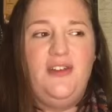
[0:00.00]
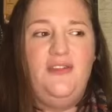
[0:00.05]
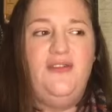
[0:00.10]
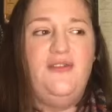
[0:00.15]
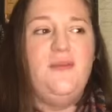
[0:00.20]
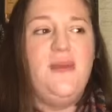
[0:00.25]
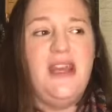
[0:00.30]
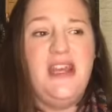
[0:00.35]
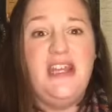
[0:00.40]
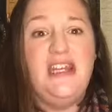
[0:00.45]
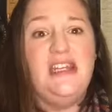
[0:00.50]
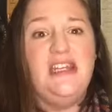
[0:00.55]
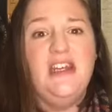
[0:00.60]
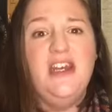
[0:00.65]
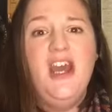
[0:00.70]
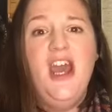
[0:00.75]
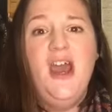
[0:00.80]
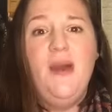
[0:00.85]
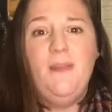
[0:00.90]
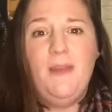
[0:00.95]
me,
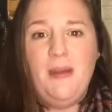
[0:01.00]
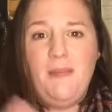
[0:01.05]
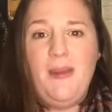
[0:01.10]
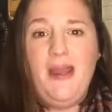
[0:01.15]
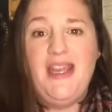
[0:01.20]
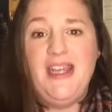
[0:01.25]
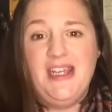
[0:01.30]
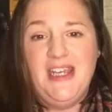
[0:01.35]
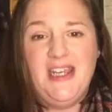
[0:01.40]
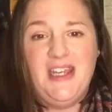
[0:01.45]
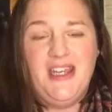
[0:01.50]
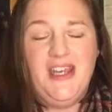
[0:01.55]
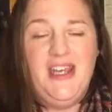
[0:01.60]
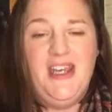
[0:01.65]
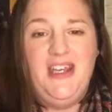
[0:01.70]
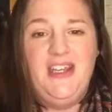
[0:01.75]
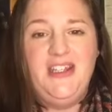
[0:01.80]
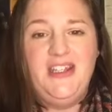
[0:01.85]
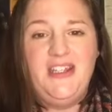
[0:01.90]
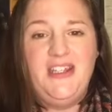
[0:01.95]
my baking
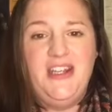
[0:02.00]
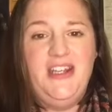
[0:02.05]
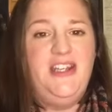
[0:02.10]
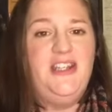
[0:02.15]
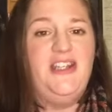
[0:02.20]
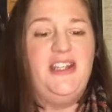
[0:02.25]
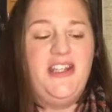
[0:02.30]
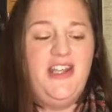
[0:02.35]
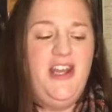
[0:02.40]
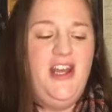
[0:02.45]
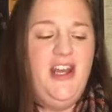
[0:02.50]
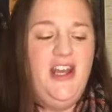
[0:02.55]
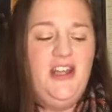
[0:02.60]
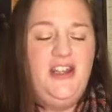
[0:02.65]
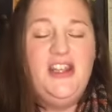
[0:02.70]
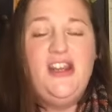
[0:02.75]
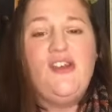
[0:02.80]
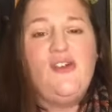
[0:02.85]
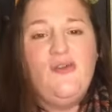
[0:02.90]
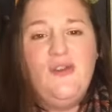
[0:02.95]
kits, it's
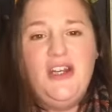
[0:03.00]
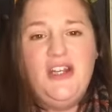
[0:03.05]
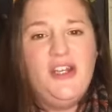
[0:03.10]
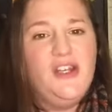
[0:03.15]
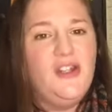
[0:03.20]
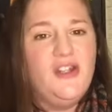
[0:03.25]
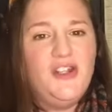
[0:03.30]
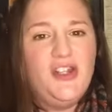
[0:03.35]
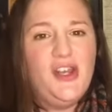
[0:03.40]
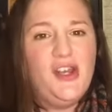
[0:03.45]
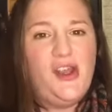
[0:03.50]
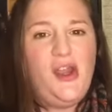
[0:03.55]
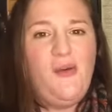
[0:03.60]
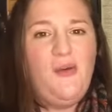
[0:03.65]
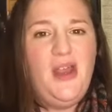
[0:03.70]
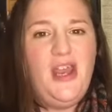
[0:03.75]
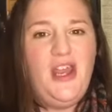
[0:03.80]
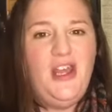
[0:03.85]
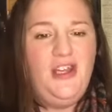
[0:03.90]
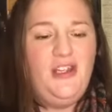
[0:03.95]
the ingredients that go
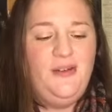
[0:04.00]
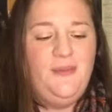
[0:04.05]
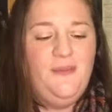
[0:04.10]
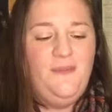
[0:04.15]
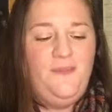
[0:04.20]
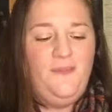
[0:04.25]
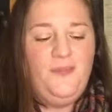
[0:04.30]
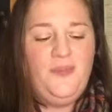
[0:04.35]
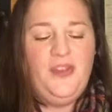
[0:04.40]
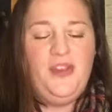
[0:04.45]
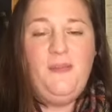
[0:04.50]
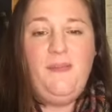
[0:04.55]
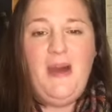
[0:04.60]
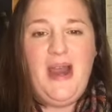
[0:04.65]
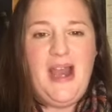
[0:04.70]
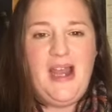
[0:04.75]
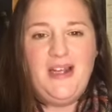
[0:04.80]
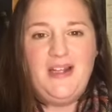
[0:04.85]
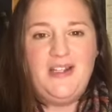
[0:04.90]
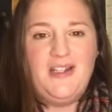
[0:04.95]
in, the
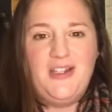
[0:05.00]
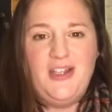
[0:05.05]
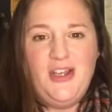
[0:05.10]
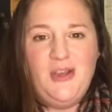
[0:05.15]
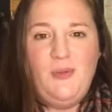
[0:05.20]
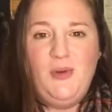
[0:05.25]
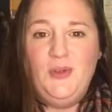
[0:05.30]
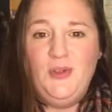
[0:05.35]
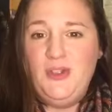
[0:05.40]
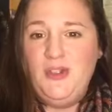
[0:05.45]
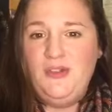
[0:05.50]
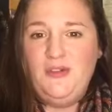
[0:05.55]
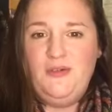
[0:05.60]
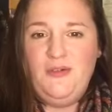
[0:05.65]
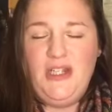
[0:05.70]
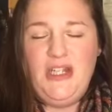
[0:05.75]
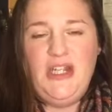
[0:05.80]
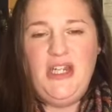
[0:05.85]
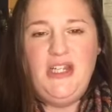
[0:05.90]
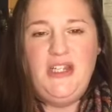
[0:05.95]
bags that you put the
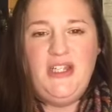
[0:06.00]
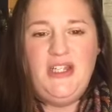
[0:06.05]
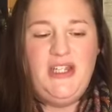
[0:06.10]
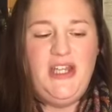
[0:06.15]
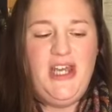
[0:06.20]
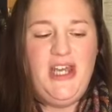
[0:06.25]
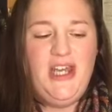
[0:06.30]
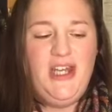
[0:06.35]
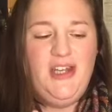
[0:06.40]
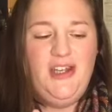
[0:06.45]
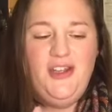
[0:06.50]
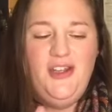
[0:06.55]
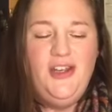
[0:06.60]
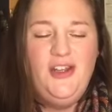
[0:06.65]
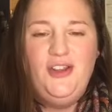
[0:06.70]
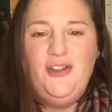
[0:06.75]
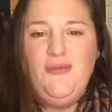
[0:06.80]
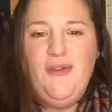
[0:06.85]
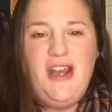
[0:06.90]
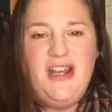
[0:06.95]
ingredients in,
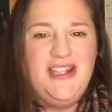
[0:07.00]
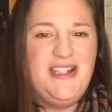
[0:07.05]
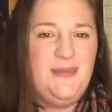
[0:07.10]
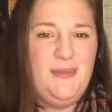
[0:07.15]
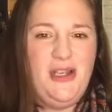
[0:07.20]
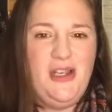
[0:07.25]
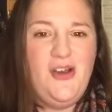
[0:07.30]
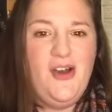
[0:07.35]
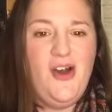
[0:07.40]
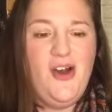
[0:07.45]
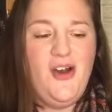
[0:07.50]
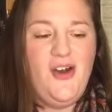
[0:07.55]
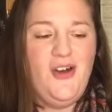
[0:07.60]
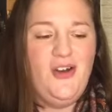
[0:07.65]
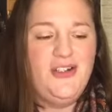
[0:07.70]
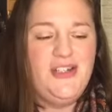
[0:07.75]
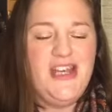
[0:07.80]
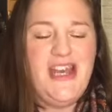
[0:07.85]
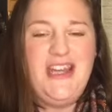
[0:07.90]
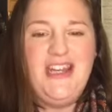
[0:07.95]
the recipe
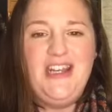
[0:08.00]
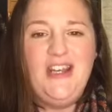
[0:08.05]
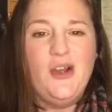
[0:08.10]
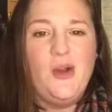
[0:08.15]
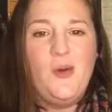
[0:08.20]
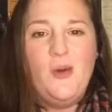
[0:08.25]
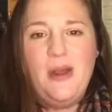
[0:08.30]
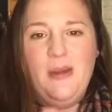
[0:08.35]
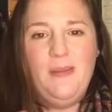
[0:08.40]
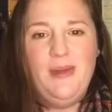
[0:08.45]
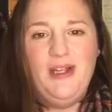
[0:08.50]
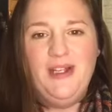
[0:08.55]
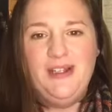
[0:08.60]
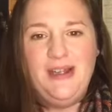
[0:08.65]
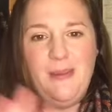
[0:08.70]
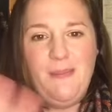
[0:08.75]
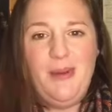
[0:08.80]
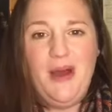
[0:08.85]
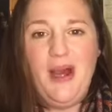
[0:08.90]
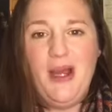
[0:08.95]
card, any equipment
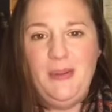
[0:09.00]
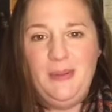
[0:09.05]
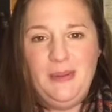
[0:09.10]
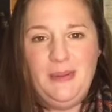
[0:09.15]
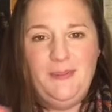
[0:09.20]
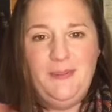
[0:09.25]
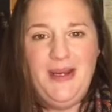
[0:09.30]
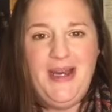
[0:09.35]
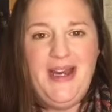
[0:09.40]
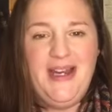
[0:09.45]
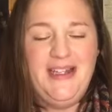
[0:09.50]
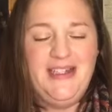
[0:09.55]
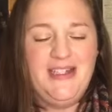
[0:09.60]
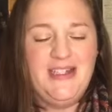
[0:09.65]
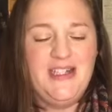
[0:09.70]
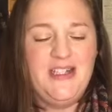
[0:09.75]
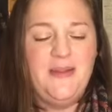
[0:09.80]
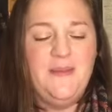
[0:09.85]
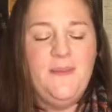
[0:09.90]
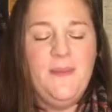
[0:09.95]
like piping
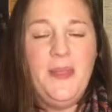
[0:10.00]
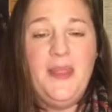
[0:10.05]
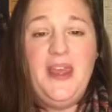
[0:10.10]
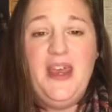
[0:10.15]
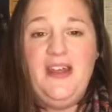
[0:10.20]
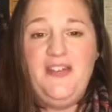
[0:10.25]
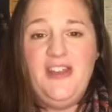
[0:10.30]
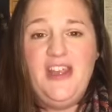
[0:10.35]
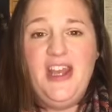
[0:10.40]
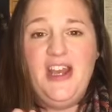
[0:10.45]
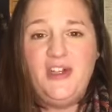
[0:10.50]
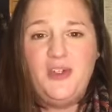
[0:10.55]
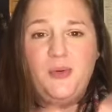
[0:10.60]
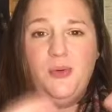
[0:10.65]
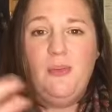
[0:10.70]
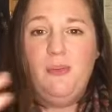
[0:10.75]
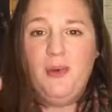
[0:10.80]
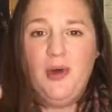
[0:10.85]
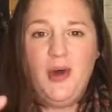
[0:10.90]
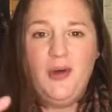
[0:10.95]
bags, and the actual
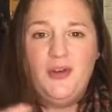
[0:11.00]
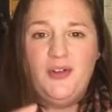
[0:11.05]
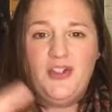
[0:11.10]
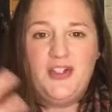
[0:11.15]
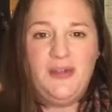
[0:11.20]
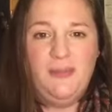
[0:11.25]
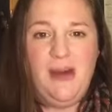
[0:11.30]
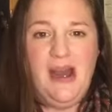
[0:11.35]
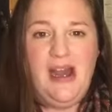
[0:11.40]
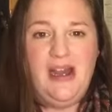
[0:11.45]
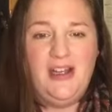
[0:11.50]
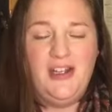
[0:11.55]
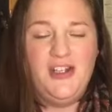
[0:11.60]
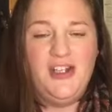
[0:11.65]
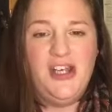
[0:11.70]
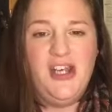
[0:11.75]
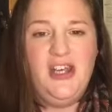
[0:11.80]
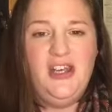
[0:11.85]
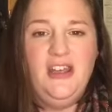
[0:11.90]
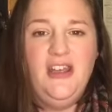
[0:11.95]
box, the
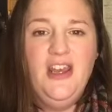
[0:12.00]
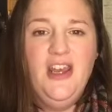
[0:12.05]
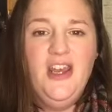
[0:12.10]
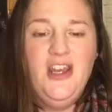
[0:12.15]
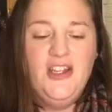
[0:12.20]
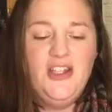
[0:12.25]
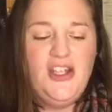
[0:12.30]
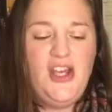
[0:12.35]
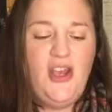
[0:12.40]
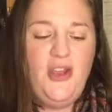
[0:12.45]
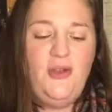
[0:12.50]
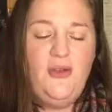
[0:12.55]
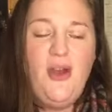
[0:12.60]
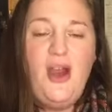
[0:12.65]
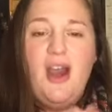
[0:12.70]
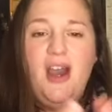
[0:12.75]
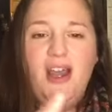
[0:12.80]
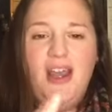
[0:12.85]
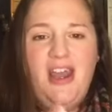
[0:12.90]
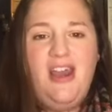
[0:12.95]
packaging. So
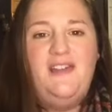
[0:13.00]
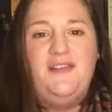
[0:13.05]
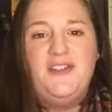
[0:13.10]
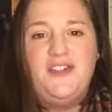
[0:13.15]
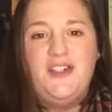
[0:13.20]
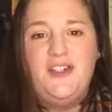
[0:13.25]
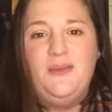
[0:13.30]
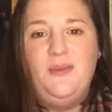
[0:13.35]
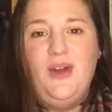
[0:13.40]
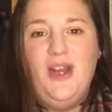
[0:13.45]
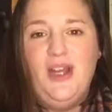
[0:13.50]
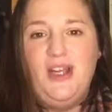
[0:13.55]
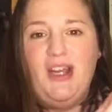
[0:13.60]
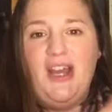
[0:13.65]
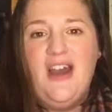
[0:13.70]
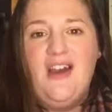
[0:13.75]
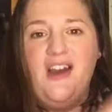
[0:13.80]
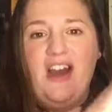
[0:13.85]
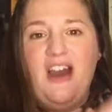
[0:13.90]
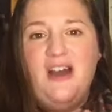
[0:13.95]
I have to work
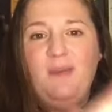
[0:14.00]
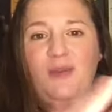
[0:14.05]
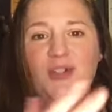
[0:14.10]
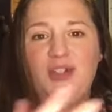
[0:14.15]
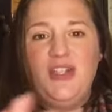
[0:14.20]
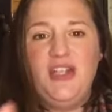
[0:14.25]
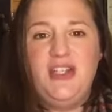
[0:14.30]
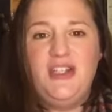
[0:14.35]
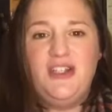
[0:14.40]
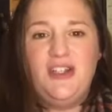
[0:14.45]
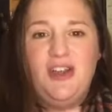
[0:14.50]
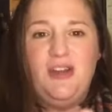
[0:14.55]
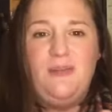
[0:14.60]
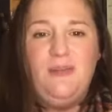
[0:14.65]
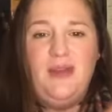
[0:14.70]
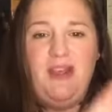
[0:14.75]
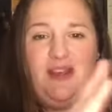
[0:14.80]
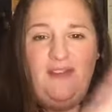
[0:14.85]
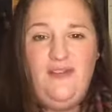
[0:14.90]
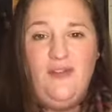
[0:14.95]
out how much it's going to
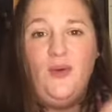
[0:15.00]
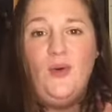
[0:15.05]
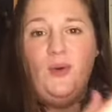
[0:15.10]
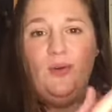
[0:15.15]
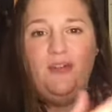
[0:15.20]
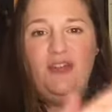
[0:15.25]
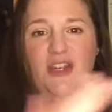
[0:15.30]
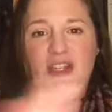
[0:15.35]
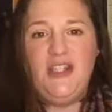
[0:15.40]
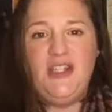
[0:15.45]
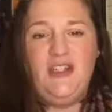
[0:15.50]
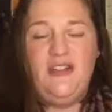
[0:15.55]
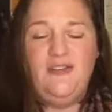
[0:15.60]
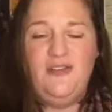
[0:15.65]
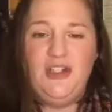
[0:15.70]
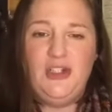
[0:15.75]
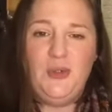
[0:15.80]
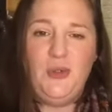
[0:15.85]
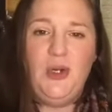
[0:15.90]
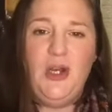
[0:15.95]
be for all of those
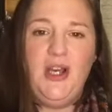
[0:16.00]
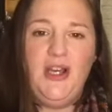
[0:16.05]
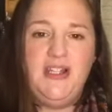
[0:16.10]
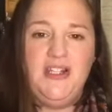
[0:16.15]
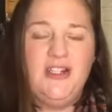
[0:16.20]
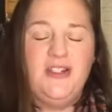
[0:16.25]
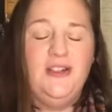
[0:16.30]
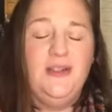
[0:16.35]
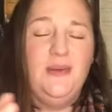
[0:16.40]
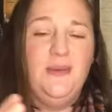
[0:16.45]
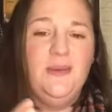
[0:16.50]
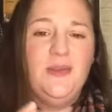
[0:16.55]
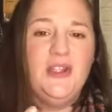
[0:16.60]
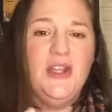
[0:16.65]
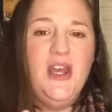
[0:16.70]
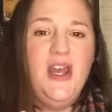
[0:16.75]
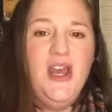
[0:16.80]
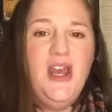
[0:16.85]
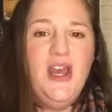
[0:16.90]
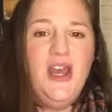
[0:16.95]
individual items,
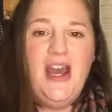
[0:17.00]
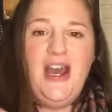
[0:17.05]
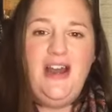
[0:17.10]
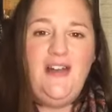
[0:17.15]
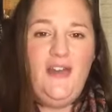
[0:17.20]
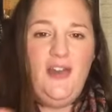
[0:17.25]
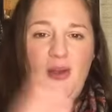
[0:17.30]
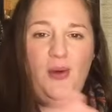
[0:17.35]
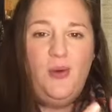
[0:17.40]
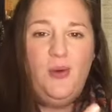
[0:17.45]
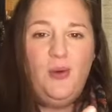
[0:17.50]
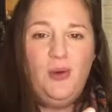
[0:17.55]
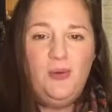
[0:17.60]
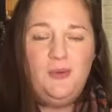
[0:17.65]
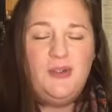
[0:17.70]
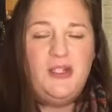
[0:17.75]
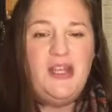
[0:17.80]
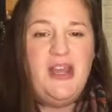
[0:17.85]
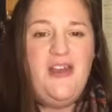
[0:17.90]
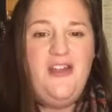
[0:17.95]
add it all up
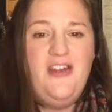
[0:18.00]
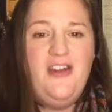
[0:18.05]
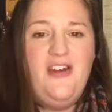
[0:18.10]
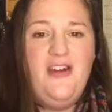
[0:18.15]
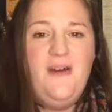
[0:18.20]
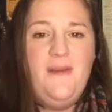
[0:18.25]
together,